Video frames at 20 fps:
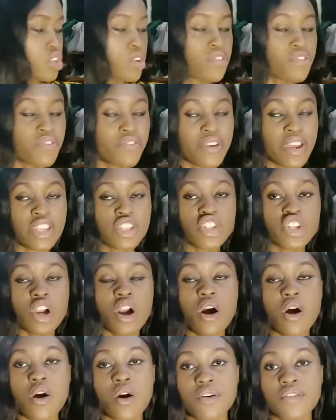your French
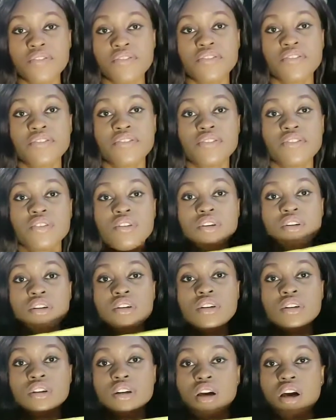curve.
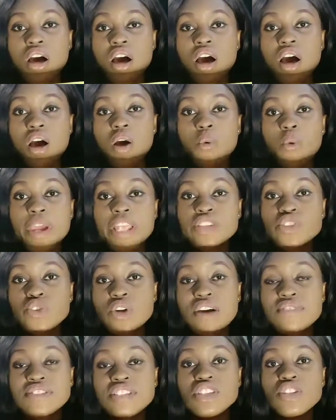When
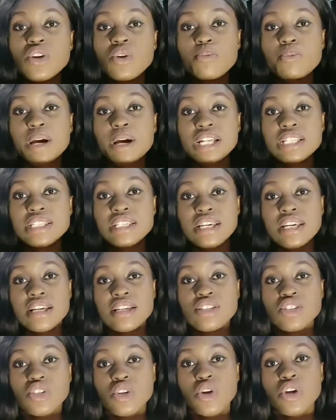drafting your
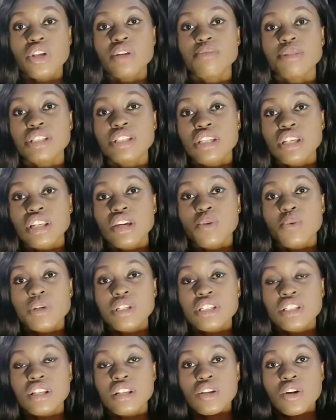patterns, you're going to be dealing
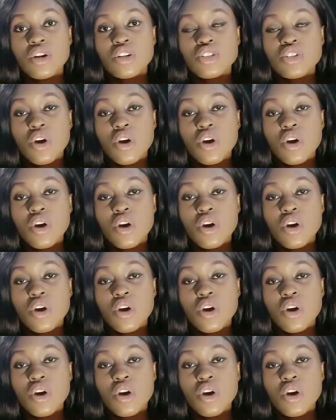with a lot